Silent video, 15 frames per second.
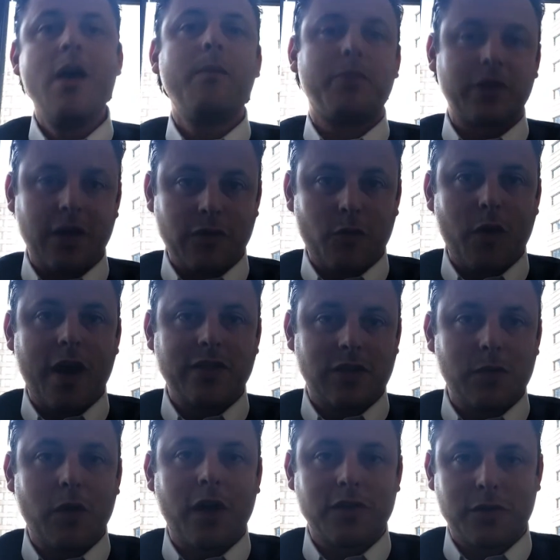but otherwise
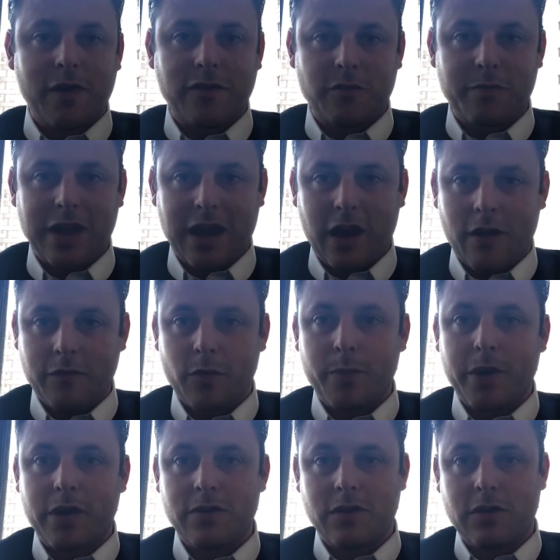you also have to be careful
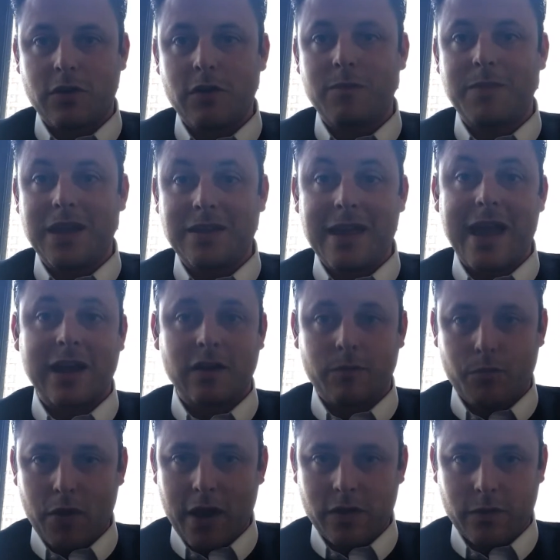because it could mean negative
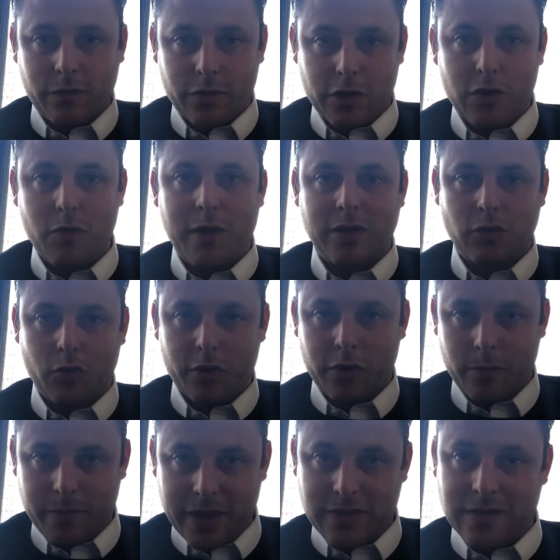press for you and or your
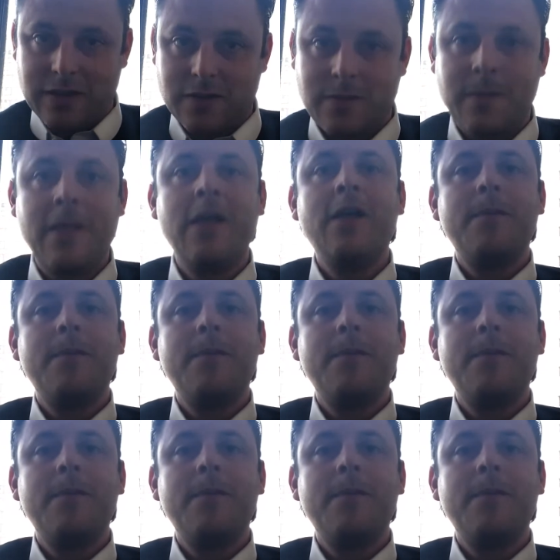business.